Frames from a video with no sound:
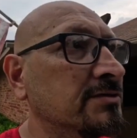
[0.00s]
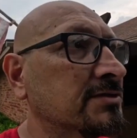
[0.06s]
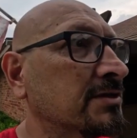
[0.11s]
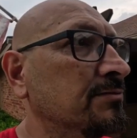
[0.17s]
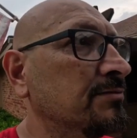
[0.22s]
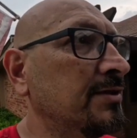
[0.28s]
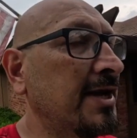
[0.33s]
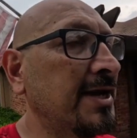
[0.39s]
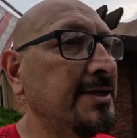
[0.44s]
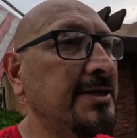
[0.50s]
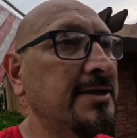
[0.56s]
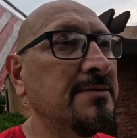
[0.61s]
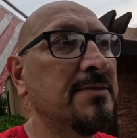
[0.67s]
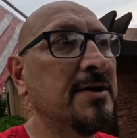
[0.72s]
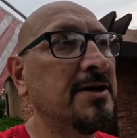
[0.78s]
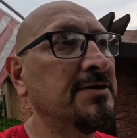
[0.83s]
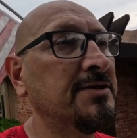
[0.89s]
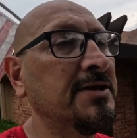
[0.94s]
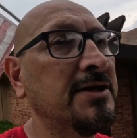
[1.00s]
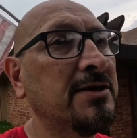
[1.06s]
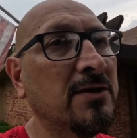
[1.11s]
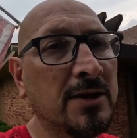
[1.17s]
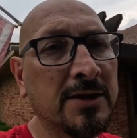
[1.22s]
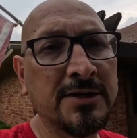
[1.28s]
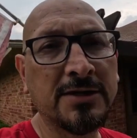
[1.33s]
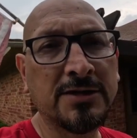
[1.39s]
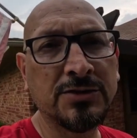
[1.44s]
I was complaining about the
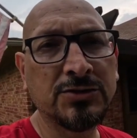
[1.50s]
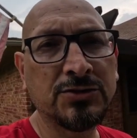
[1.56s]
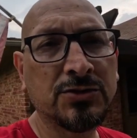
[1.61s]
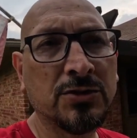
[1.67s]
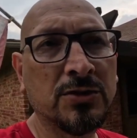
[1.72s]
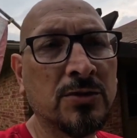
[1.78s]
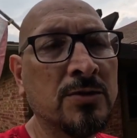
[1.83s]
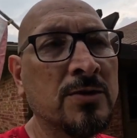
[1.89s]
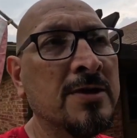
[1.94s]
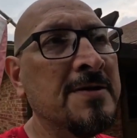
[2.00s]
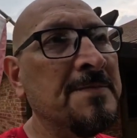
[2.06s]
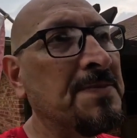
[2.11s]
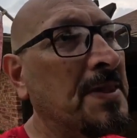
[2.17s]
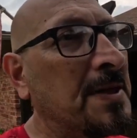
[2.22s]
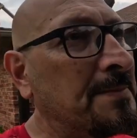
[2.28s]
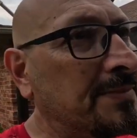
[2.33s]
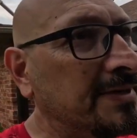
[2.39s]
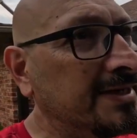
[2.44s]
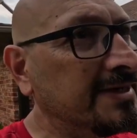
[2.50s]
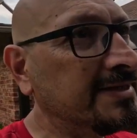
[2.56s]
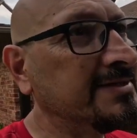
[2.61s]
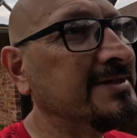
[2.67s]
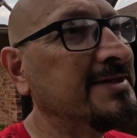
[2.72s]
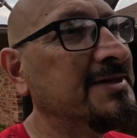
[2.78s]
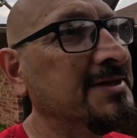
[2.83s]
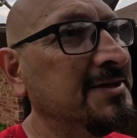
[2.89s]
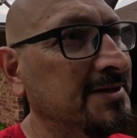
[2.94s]
quality control, but
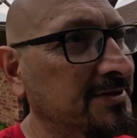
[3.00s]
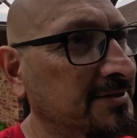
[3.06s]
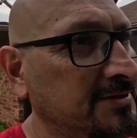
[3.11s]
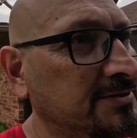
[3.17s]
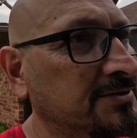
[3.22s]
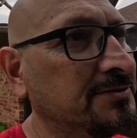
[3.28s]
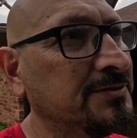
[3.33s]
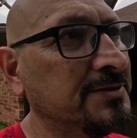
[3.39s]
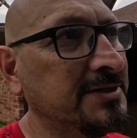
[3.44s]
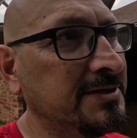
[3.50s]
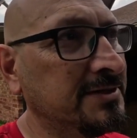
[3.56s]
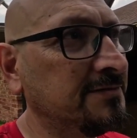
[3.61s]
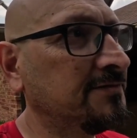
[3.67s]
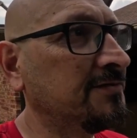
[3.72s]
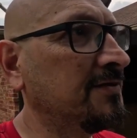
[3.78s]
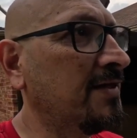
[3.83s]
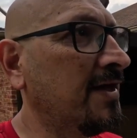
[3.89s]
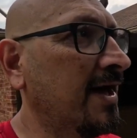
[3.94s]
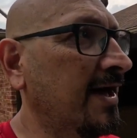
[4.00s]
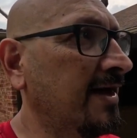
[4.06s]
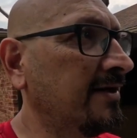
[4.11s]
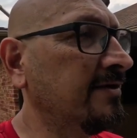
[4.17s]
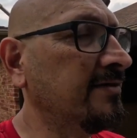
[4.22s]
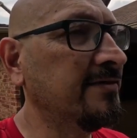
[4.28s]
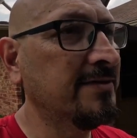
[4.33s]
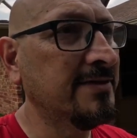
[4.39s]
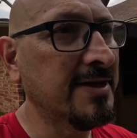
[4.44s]
there's a reason for that
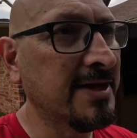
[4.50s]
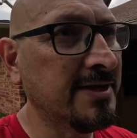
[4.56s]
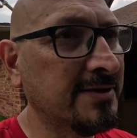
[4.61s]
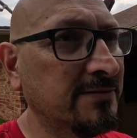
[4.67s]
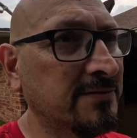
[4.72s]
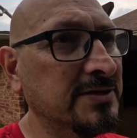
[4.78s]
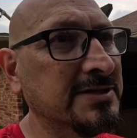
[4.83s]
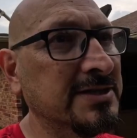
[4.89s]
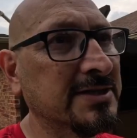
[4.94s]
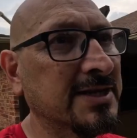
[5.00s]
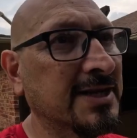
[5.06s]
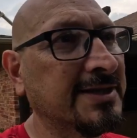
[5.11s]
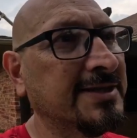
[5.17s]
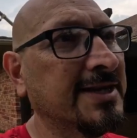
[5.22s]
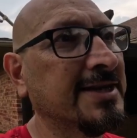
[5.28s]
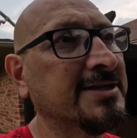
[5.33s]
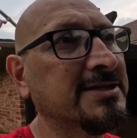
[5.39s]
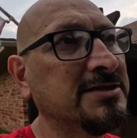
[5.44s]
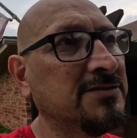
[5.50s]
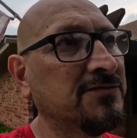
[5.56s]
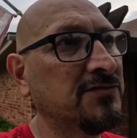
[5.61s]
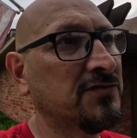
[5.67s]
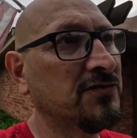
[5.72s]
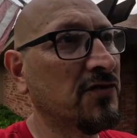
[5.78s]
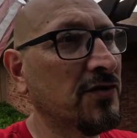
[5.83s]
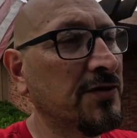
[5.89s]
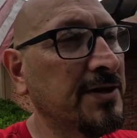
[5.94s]
it wasn't like that. It's
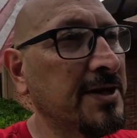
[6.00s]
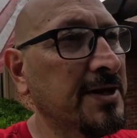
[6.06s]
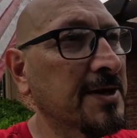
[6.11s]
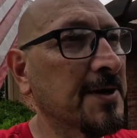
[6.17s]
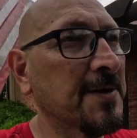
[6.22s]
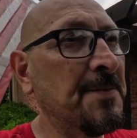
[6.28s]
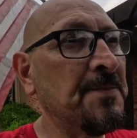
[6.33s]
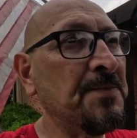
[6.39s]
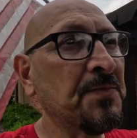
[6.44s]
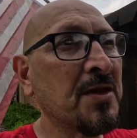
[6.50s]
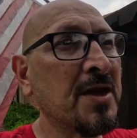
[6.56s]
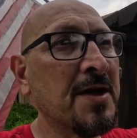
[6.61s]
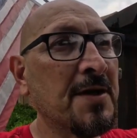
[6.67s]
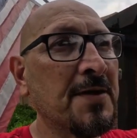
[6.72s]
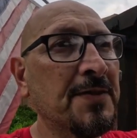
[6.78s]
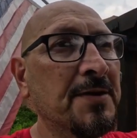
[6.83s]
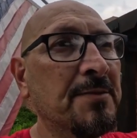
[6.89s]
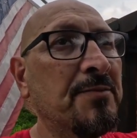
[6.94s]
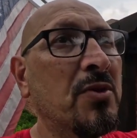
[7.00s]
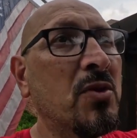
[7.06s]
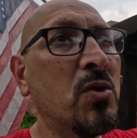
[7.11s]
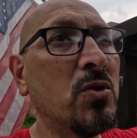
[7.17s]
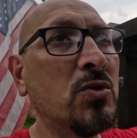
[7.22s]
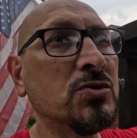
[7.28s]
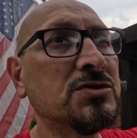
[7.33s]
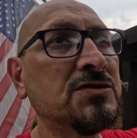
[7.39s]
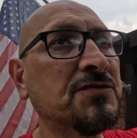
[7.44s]
for the
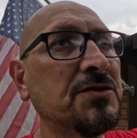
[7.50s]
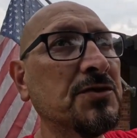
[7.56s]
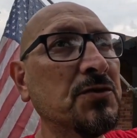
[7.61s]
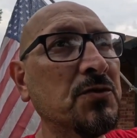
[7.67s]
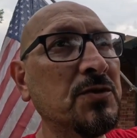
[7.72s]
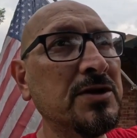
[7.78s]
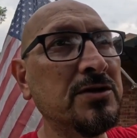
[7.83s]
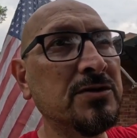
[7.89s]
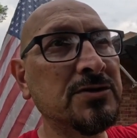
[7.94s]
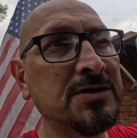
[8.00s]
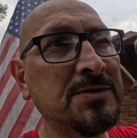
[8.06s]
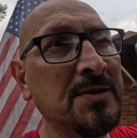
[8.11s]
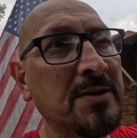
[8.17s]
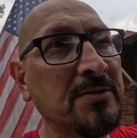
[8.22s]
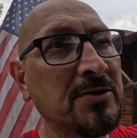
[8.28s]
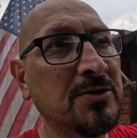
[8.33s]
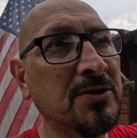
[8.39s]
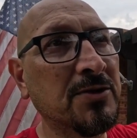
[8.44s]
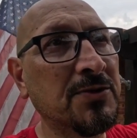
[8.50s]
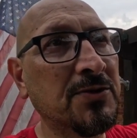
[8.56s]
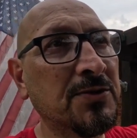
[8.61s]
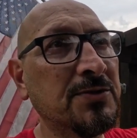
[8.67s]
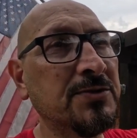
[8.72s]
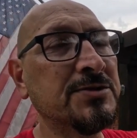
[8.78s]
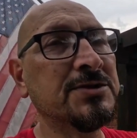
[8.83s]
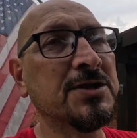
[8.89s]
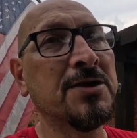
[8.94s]
poles for the windows to be able to go
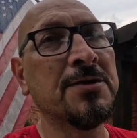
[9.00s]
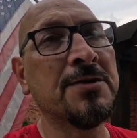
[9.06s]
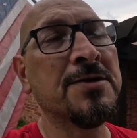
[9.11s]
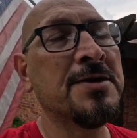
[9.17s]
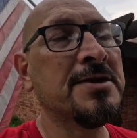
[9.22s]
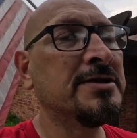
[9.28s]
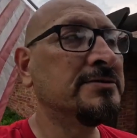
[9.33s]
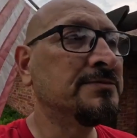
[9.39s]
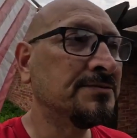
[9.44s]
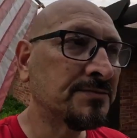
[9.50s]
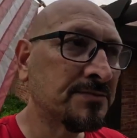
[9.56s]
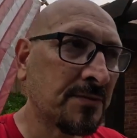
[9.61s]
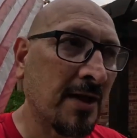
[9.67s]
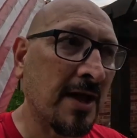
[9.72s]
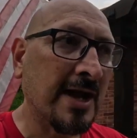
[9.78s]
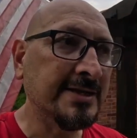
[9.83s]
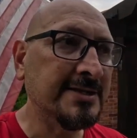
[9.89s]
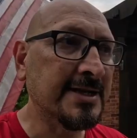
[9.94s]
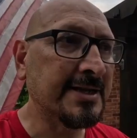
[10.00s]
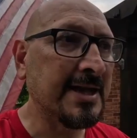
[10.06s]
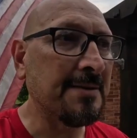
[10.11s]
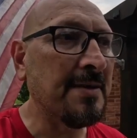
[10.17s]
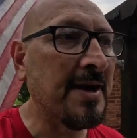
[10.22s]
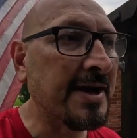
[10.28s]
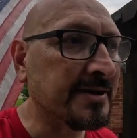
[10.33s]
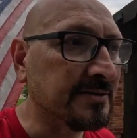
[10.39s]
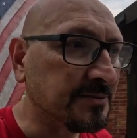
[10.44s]
through. So I take that
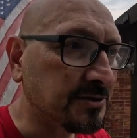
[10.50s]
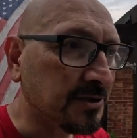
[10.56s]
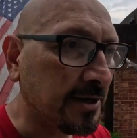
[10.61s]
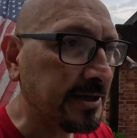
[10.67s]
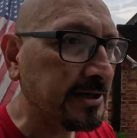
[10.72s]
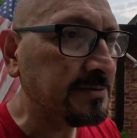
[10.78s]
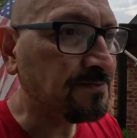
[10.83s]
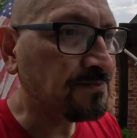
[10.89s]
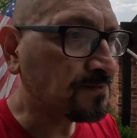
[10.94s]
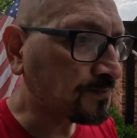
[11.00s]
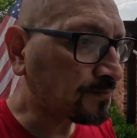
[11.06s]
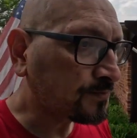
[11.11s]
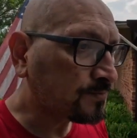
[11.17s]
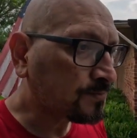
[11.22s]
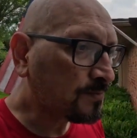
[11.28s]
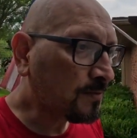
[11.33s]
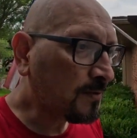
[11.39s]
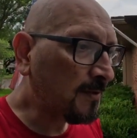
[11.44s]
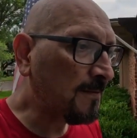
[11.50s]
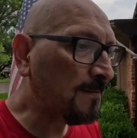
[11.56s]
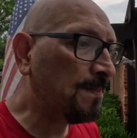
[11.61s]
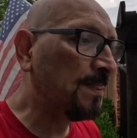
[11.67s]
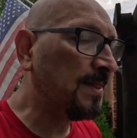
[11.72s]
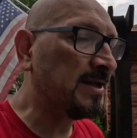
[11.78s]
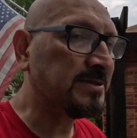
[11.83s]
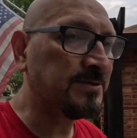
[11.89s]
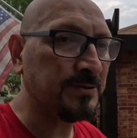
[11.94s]
back. I'm sorry.
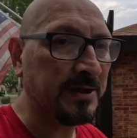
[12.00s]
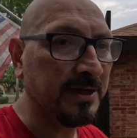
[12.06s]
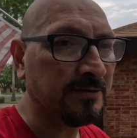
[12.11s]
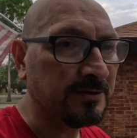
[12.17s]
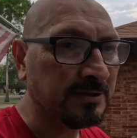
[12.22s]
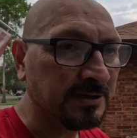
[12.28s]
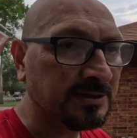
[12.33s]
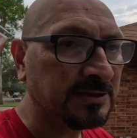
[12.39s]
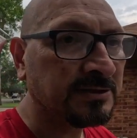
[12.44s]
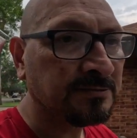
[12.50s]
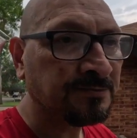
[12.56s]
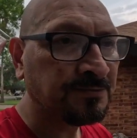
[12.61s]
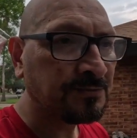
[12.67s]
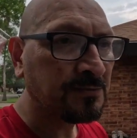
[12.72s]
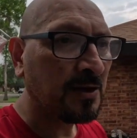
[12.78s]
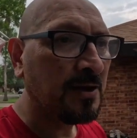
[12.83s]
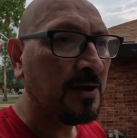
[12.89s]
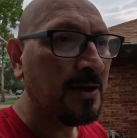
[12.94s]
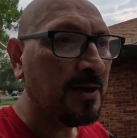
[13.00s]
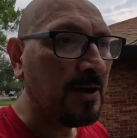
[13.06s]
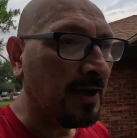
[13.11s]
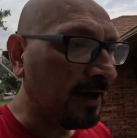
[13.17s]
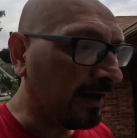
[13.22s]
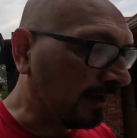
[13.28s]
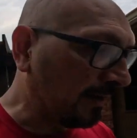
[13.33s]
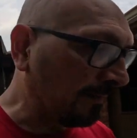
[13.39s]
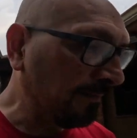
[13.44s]
That's what it was.
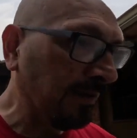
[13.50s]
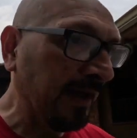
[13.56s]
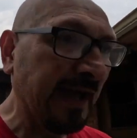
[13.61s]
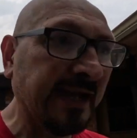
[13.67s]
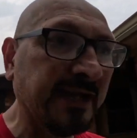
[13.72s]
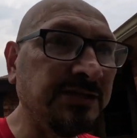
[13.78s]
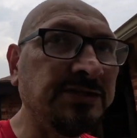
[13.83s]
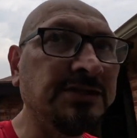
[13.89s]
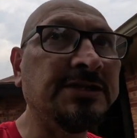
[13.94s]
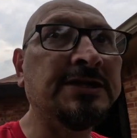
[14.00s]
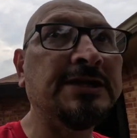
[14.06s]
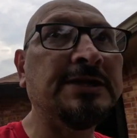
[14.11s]
Packaging